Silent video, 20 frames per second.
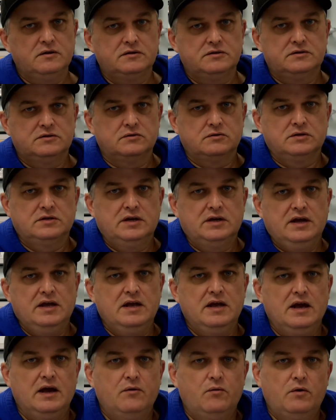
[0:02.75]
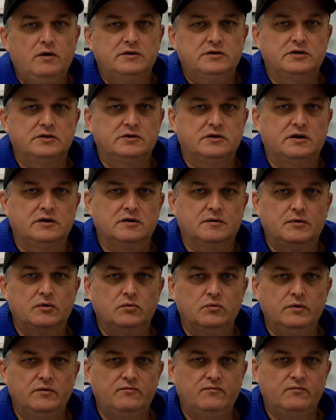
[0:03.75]
So today I want to talk about,
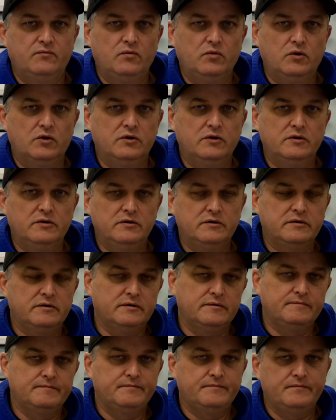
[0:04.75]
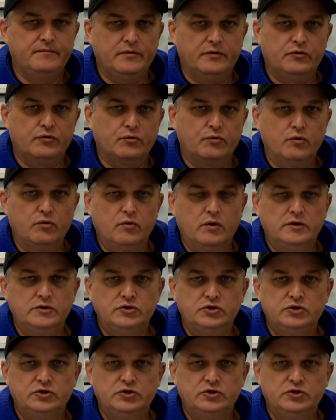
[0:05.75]
we learned through a